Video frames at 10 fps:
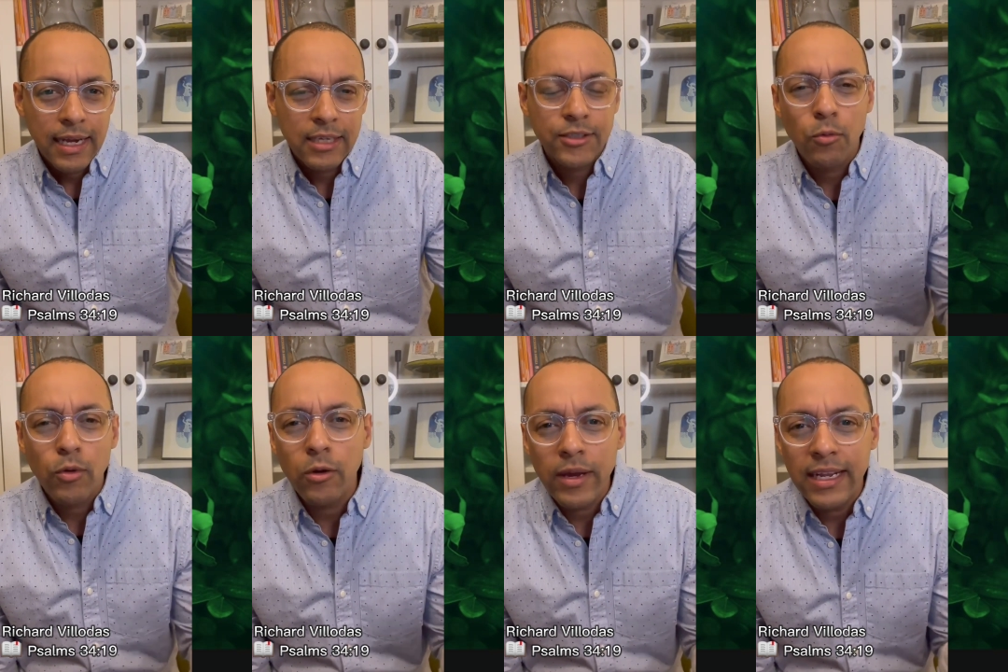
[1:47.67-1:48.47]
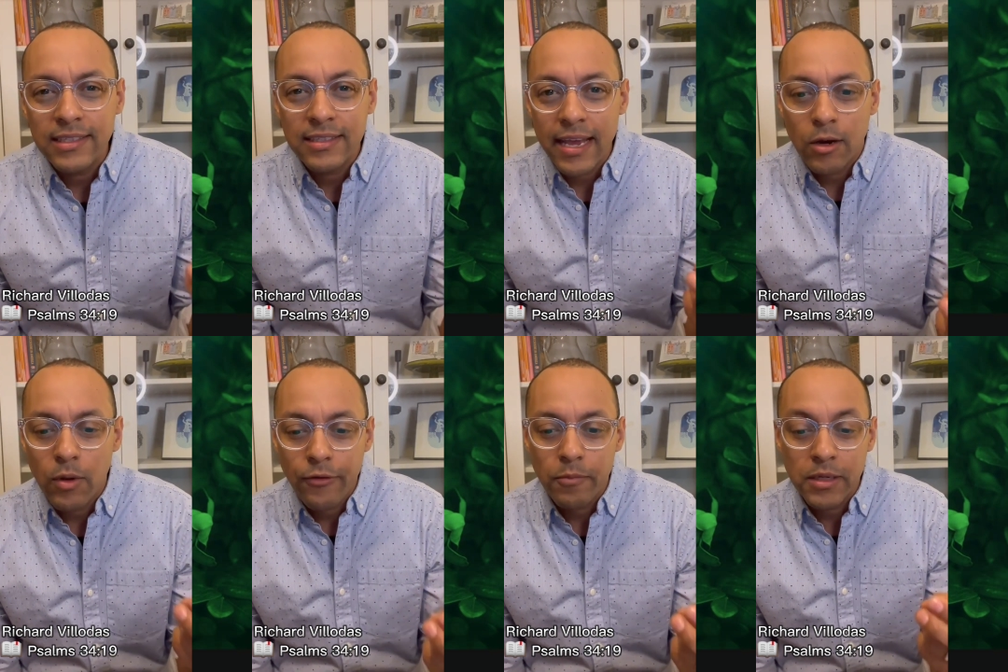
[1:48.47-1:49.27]
And so what do we need to take
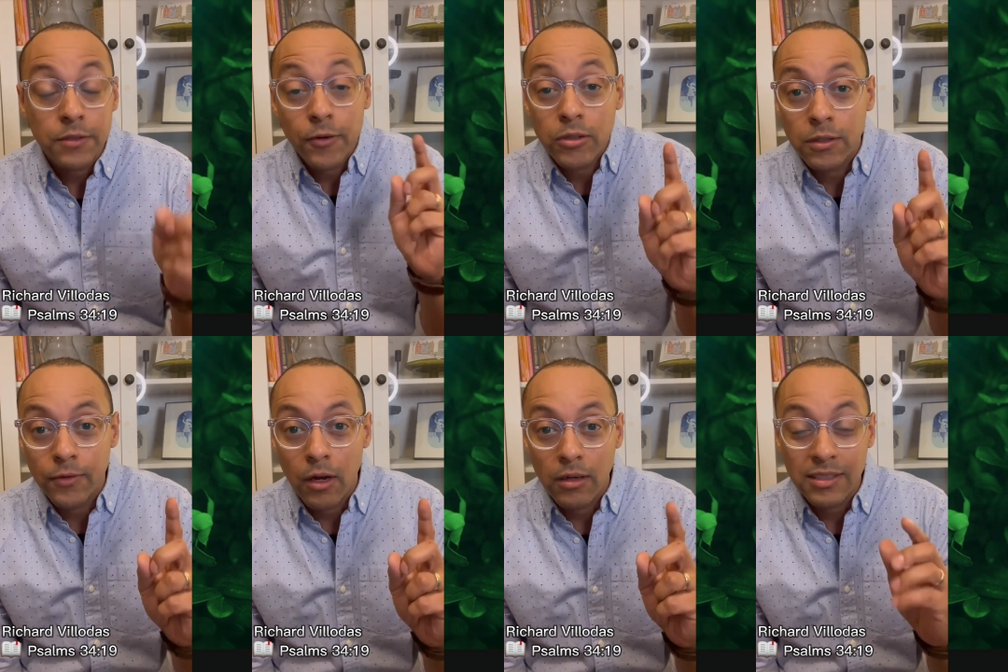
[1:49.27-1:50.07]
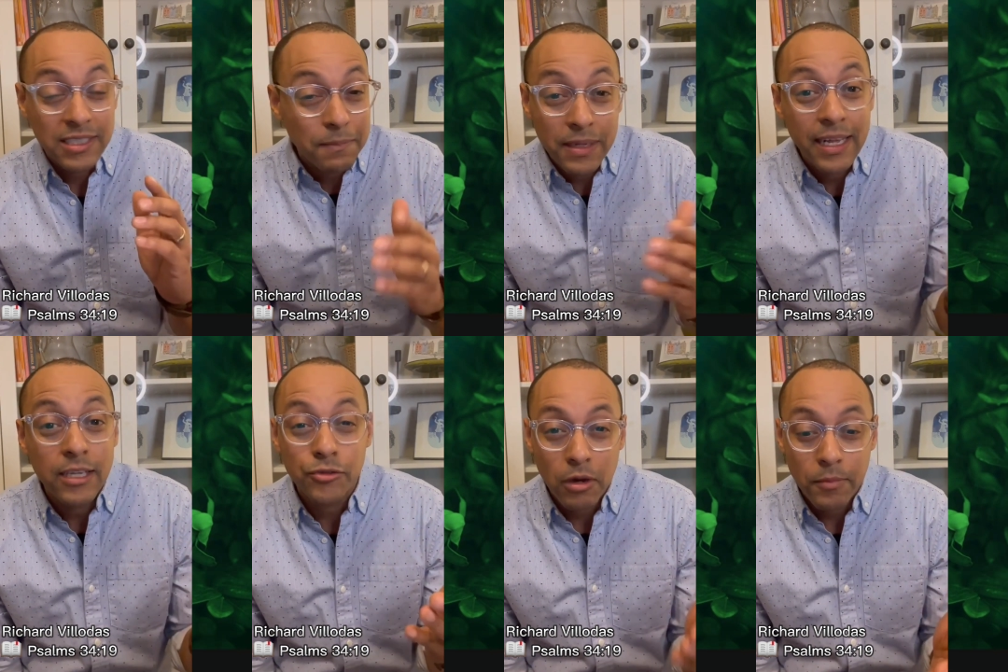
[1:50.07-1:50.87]
away from this? First of all, simply
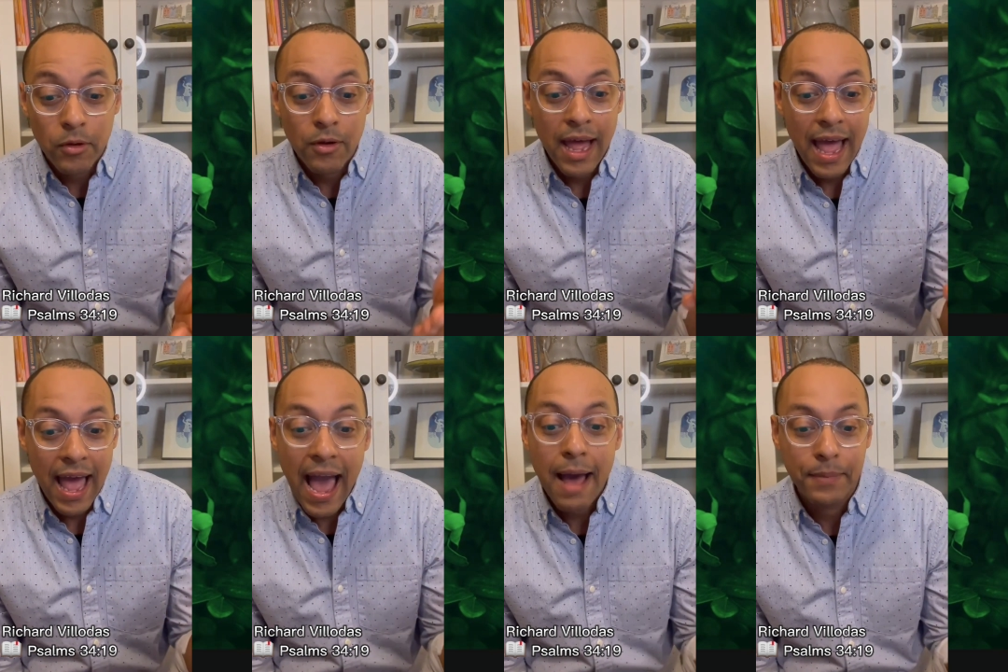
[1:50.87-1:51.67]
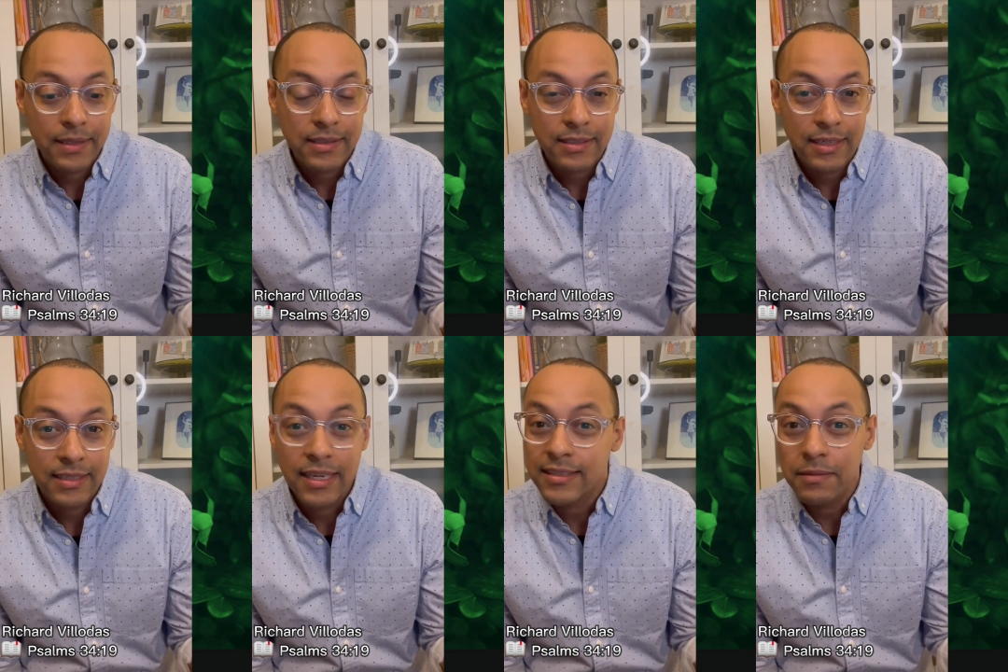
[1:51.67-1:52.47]
that trouble happens.
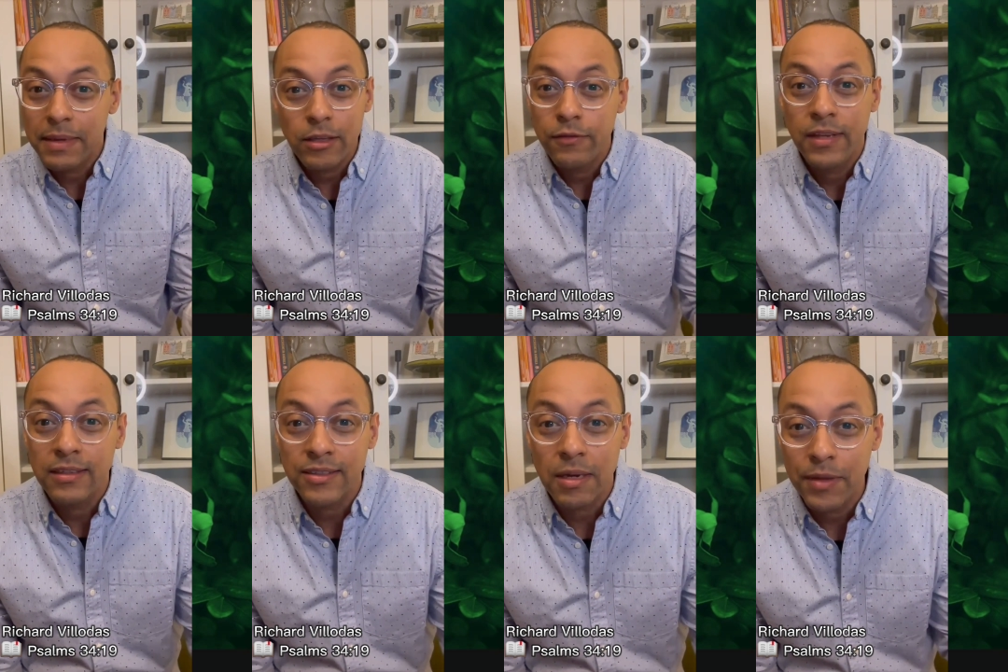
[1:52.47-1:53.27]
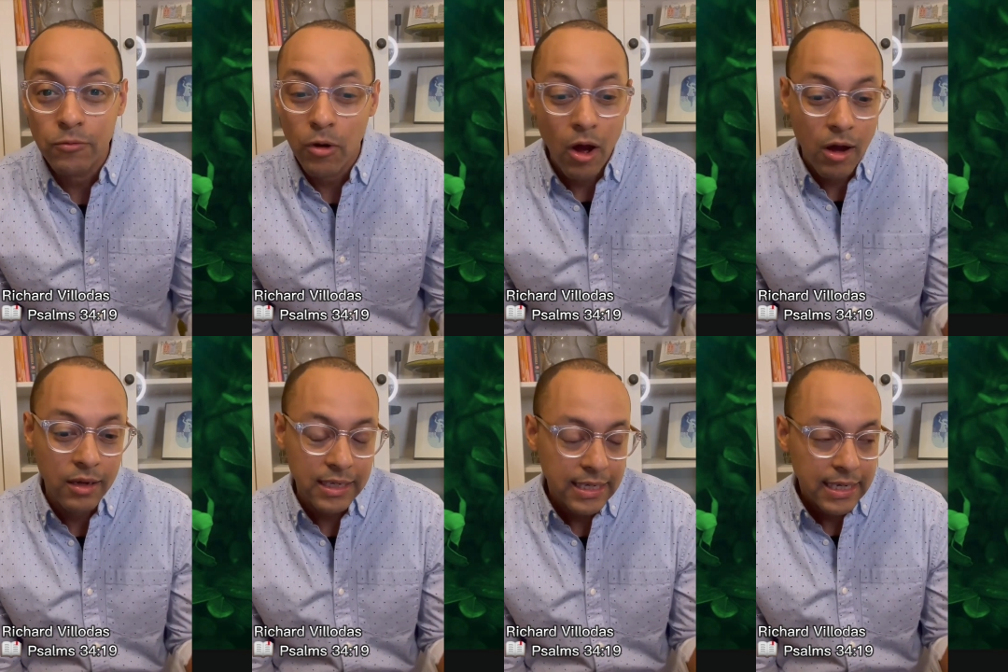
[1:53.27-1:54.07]
It doesn't mean you've done something
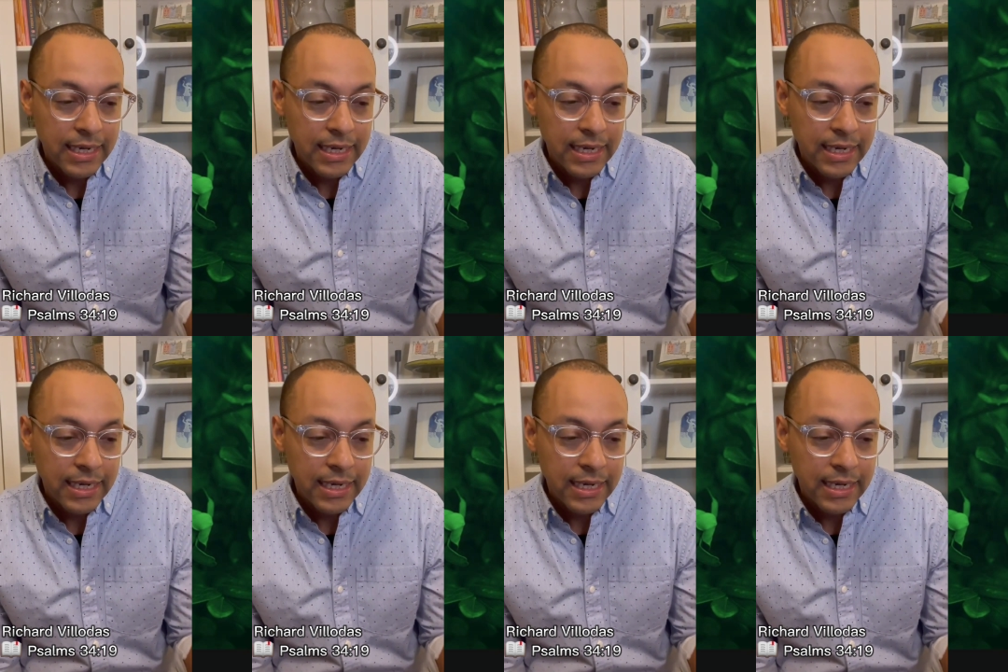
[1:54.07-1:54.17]
wrong.